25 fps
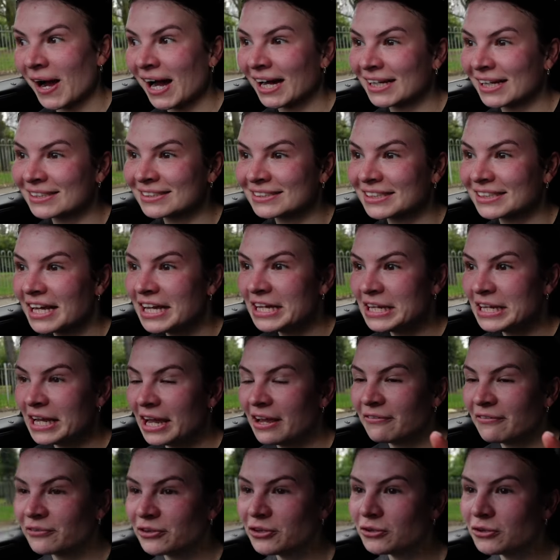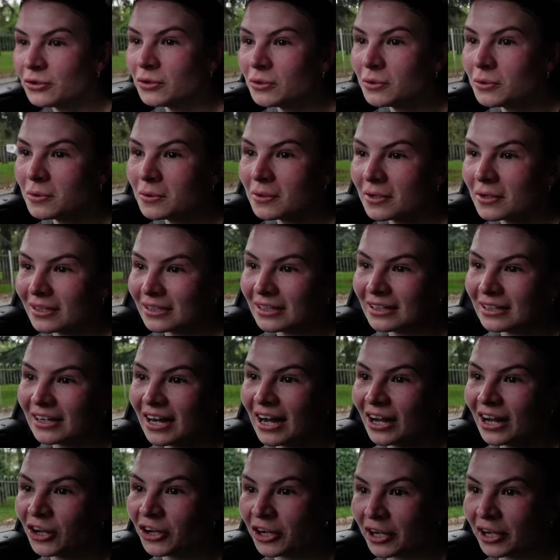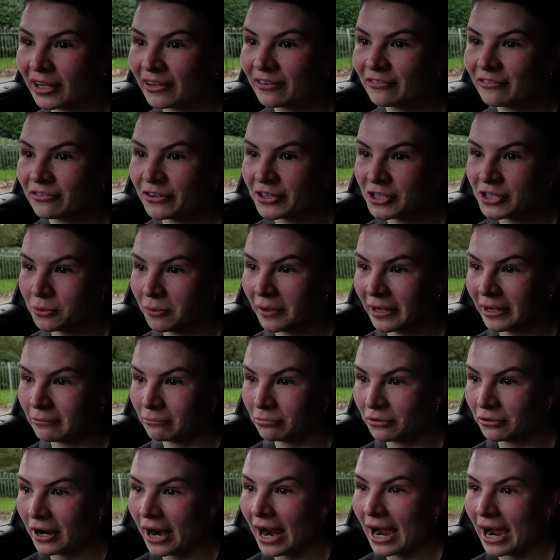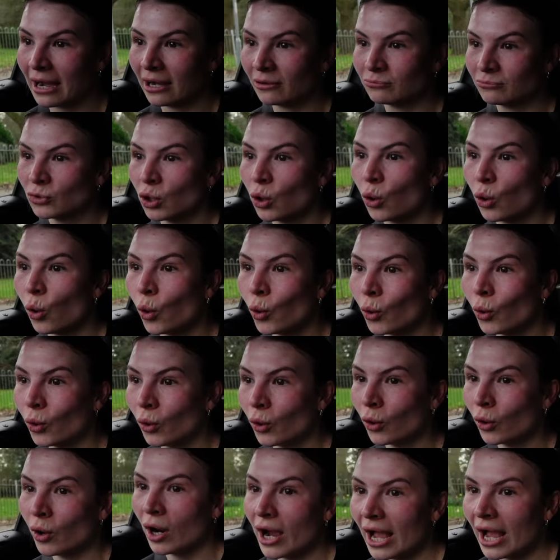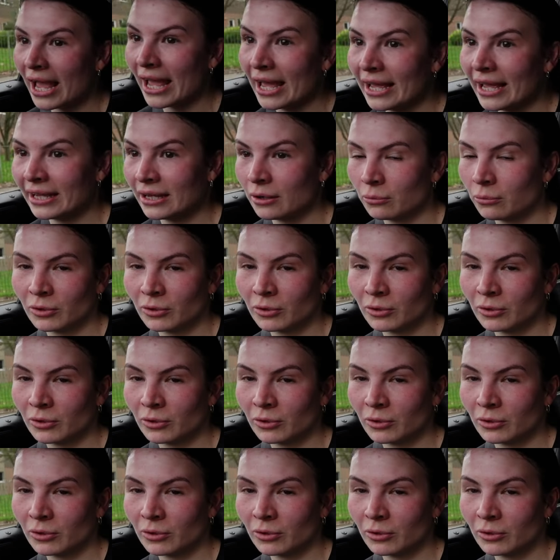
And if you are looking for a twin pram or a,